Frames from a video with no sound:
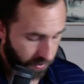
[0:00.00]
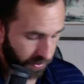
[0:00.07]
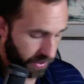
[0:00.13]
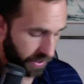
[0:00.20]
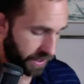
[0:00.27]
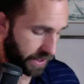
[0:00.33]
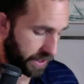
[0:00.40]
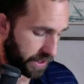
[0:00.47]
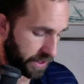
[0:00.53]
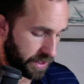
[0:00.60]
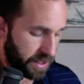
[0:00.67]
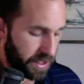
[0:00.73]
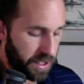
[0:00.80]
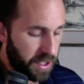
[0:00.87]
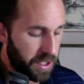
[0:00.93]
Uh,
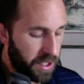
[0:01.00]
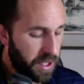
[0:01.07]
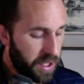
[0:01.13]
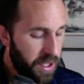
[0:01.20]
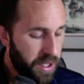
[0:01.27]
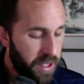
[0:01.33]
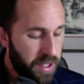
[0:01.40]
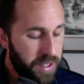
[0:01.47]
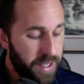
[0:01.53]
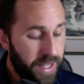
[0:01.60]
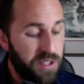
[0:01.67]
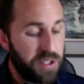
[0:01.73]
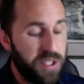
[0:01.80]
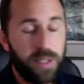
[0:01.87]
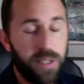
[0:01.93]

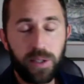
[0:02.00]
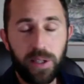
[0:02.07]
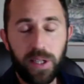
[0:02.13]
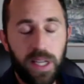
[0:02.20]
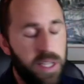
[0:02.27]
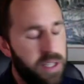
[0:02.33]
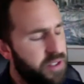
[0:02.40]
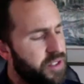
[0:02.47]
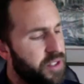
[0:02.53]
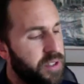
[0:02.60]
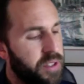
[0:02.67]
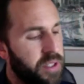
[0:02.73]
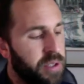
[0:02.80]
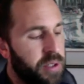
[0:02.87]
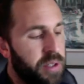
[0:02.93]
next here is,
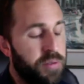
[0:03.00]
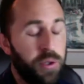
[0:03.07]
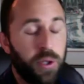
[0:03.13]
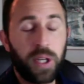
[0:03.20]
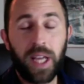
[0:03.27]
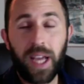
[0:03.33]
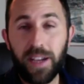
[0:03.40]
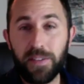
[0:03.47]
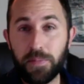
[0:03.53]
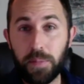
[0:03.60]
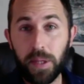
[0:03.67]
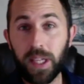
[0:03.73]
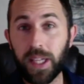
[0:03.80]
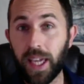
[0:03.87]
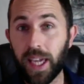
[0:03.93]
you know, if you're going to have
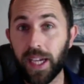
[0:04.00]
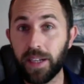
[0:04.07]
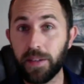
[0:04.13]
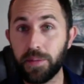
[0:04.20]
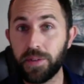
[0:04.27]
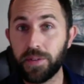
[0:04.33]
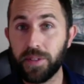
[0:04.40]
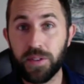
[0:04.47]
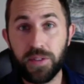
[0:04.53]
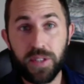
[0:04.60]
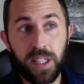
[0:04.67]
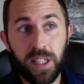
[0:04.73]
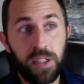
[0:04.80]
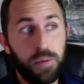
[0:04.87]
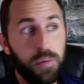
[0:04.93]
big camps, let's
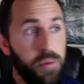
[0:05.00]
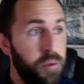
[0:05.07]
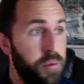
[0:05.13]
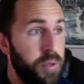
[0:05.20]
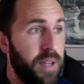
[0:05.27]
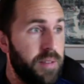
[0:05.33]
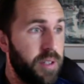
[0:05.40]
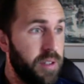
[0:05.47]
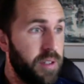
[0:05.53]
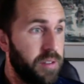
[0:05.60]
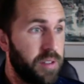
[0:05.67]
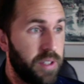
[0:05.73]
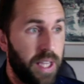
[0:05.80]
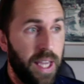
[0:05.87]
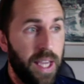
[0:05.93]
say you, you have a
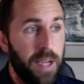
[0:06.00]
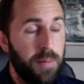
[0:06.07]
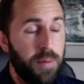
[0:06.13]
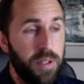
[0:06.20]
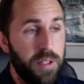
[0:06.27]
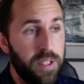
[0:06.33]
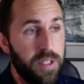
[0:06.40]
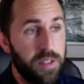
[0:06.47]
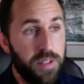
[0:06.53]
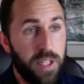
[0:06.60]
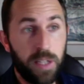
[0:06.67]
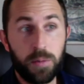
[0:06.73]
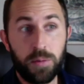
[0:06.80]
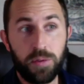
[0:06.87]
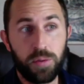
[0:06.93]
camp that does
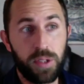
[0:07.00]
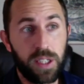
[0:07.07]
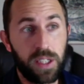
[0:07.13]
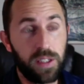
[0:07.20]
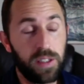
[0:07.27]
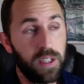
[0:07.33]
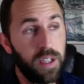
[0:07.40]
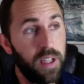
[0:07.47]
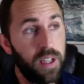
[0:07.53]
anywhere between